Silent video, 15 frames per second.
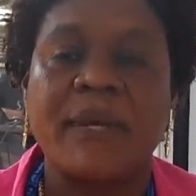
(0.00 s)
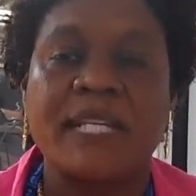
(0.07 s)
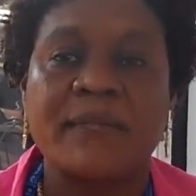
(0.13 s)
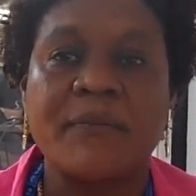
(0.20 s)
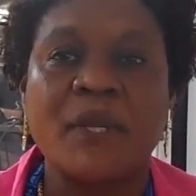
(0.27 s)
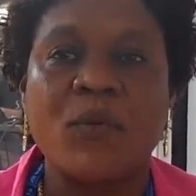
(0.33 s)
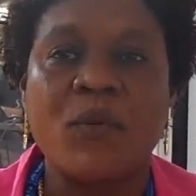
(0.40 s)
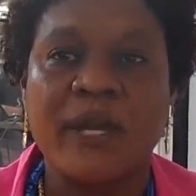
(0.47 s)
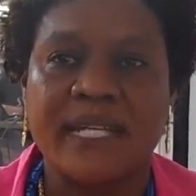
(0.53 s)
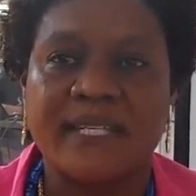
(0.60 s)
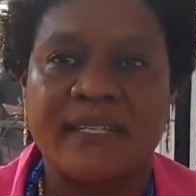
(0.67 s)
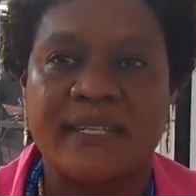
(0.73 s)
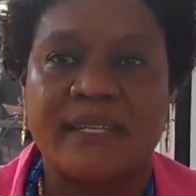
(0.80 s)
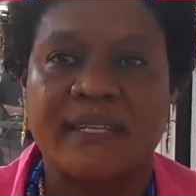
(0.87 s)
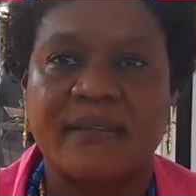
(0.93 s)
It's being
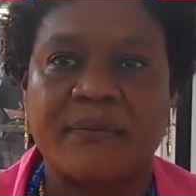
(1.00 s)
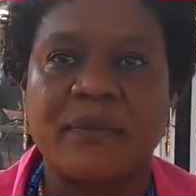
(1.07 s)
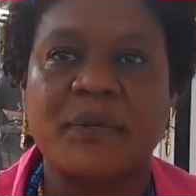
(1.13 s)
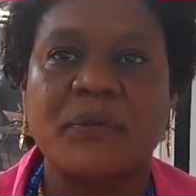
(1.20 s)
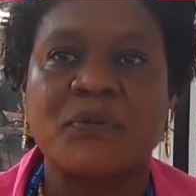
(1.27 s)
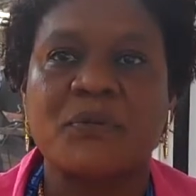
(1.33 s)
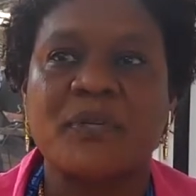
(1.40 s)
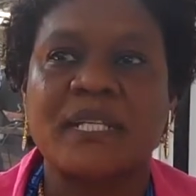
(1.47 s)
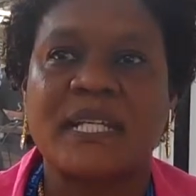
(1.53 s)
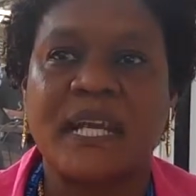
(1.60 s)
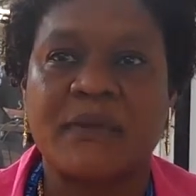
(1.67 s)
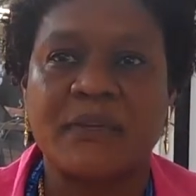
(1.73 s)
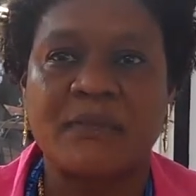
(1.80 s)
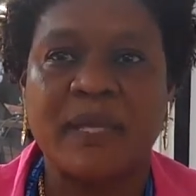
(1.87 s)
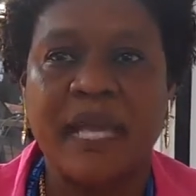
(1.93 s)
wasted because it
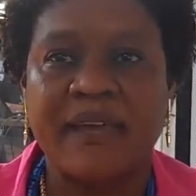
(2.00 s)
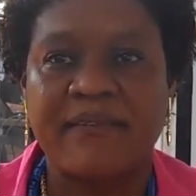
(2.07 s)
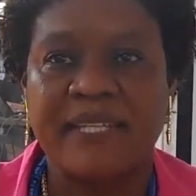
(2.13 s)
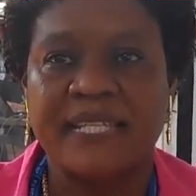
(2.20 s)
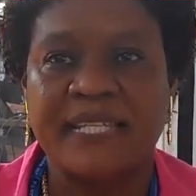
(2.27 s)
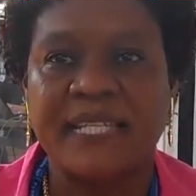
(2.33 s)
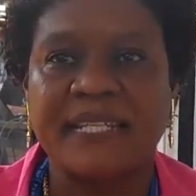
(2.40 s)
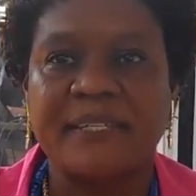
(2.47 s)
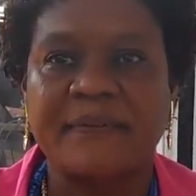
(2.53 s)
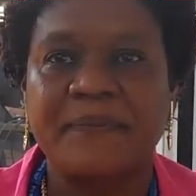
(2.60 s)
cannot be harvested.